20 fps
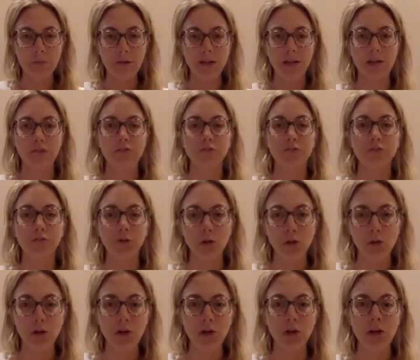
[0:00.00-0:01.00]
in a
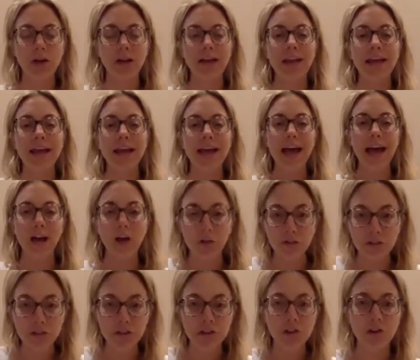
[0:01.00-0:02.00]
fuller,
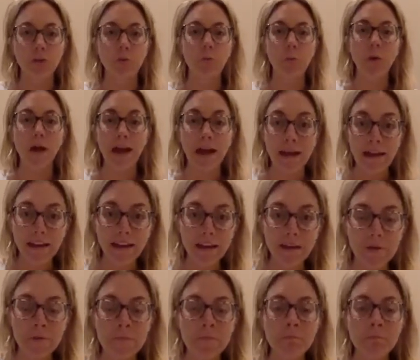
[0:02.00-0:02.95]
healthier way.